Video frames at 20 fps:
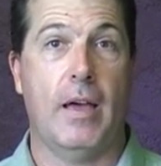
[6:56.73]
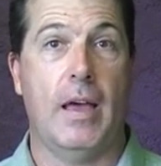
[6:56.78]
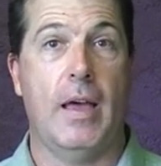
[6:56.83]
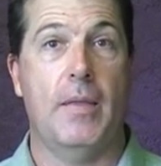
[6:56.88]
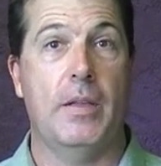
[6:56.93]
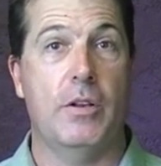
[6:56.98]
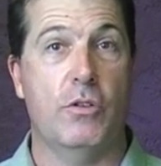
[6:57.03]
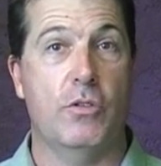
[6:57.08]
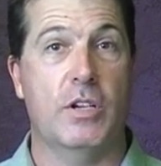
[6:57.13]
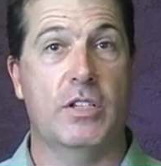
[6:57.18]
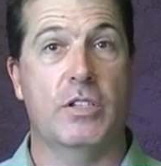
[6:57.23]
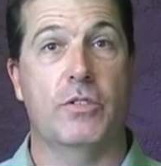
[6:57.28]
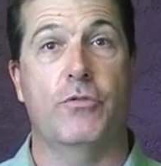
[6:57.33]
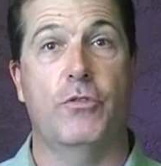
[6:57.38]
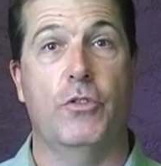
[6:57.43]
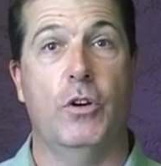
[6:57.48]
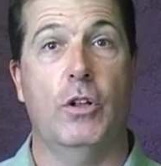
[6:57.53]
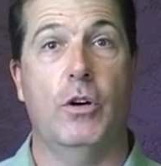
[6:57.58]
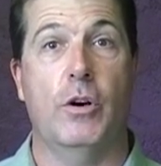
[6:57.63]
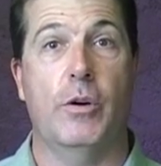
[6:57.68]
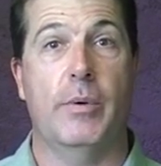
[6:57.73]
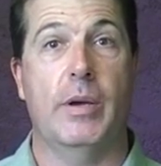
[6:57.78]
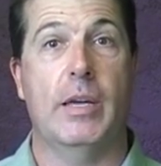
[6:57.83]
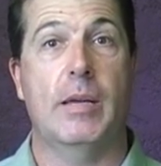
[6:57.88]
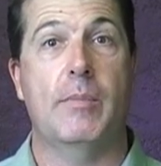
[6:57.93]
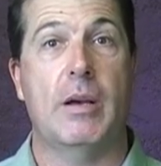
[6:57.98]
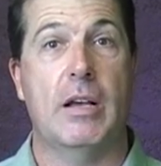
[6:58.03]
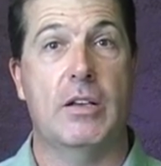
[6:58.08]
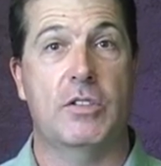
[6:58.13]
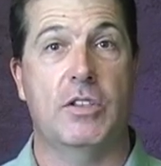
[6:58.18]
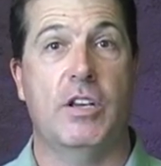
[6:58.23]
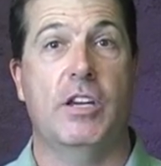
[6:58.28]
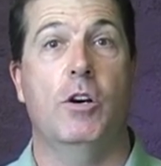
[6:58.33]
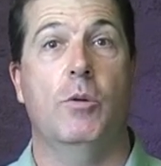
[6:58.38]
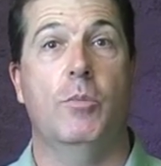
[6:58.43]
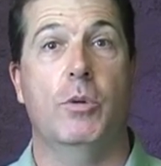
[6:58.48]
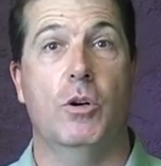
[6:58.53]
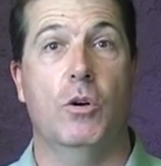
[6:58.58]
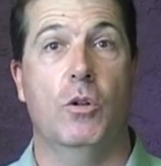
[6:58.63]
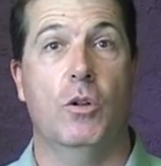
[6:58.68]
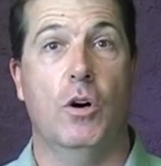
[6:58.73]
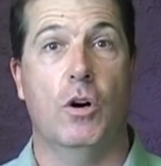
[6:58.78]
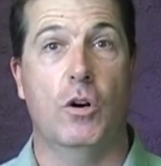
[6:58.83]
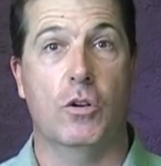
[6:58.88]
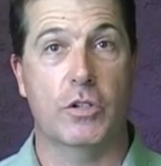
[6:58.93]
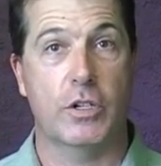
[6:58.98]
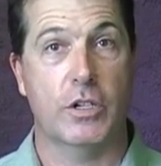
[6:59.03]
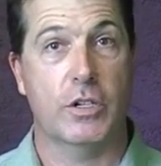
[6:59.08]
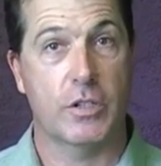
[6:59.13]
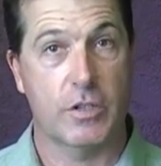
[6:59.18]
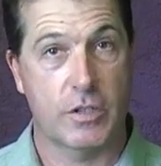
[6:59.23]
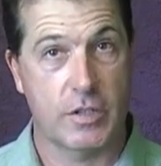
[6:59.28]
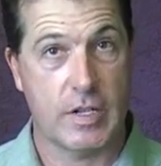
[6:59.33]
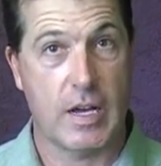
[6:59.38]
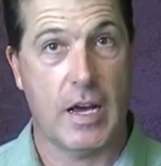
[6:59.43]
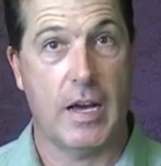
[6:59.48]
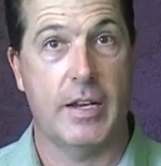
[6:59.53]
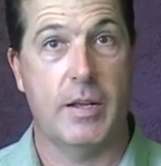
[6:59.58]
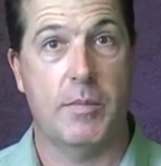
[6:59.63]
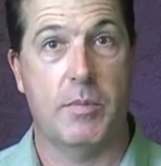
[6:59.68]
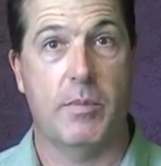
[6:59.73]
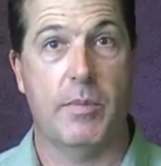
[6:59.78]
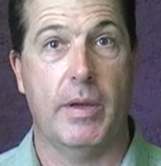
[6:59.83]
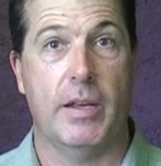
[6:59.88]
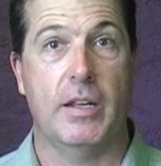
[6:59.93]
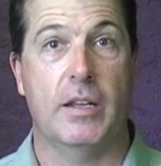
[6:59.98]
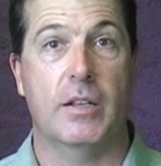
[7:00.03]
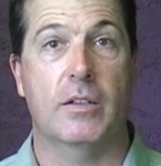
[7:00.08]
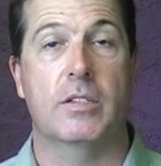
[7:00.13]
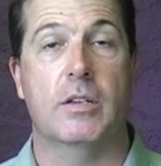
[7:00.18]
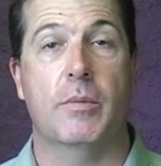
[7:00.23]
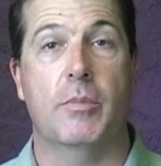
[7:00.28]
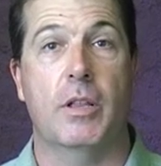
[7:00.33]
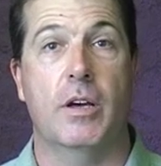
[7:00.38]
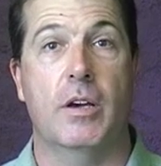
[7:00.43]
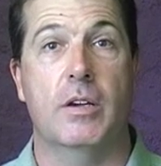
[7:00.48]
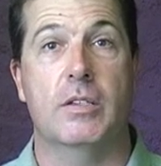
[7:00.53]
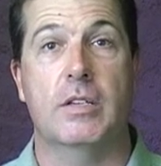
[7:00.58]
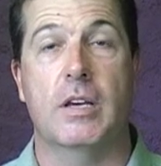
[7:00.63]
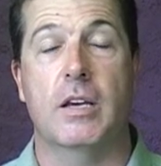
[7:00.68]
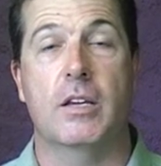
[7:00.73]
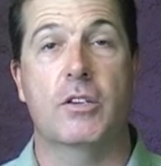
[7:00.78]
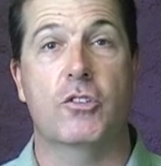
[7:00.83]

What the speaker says: and then you'll get some follow-up emails to help you along to start implementing some of those